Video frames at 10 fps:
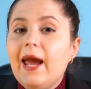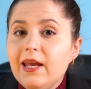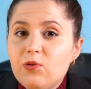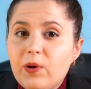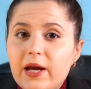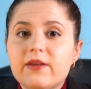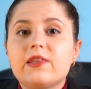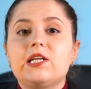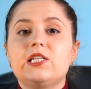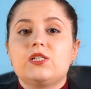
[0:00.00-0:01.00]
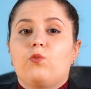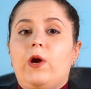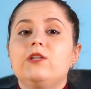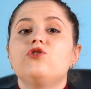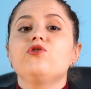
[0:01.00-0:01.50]
Anyway, there is a
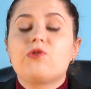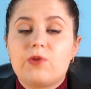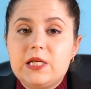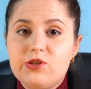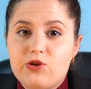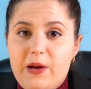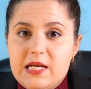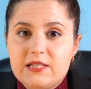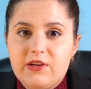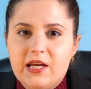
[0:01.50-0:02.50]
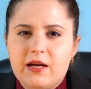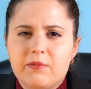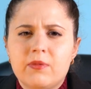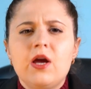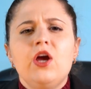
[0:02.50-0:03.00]
way to increase your passive
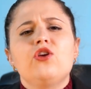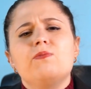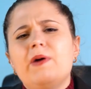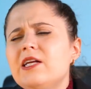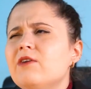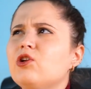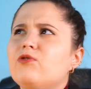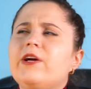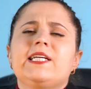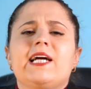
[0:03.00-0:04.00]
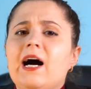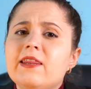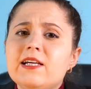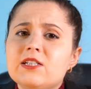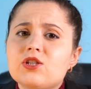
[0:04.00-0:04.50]
income. You might have already
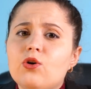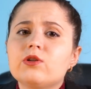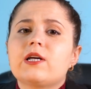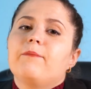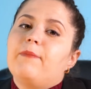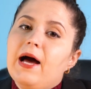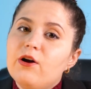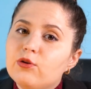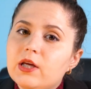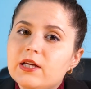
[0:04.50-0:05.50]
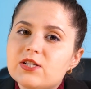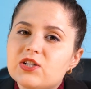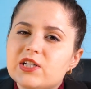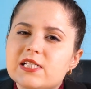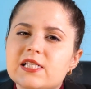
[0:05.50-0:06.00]
got that it's called compound
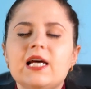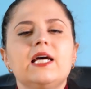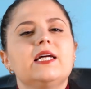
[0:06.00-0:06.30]
interest.